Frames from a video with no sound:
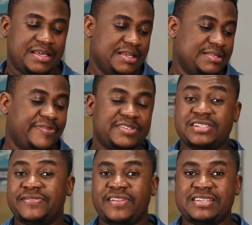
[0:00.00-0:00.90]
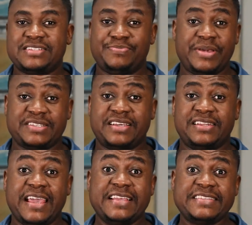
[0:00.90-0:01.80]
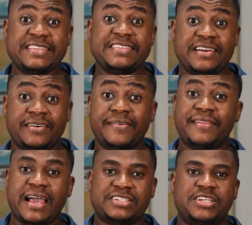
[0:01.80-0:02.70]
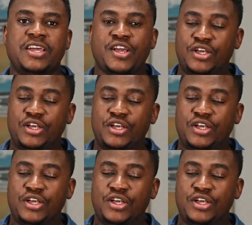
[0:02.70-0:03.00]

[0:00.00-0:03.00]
this flash is basically a TTL flash.